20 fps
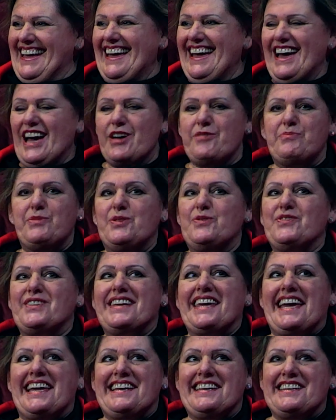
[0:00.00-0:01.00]
I moved to
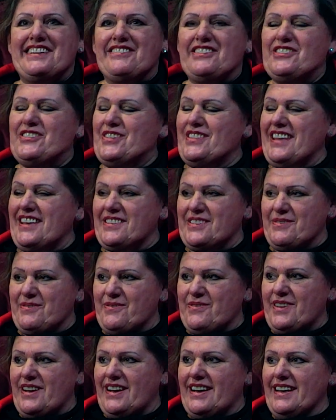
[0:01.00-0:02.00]
Canada in
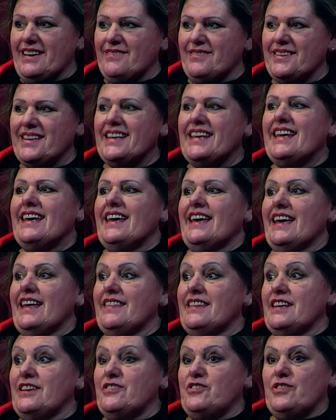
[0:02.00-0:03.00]
2005, and
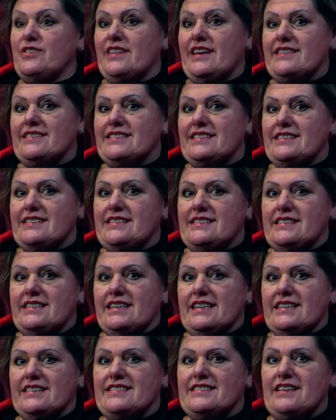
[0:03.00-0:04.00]
then in
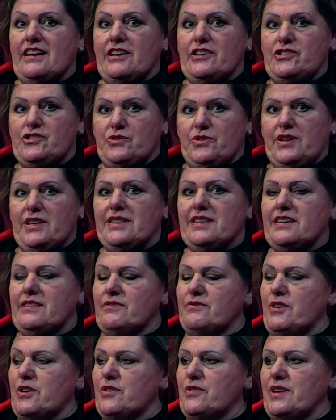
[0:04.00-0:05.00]
2006 I joined the
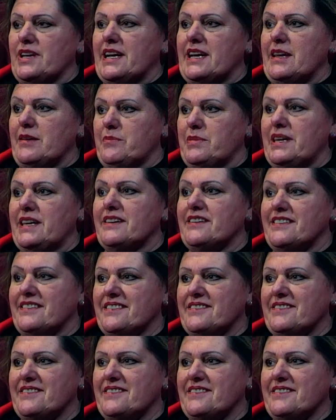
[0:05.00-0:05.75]
Rotary Club here.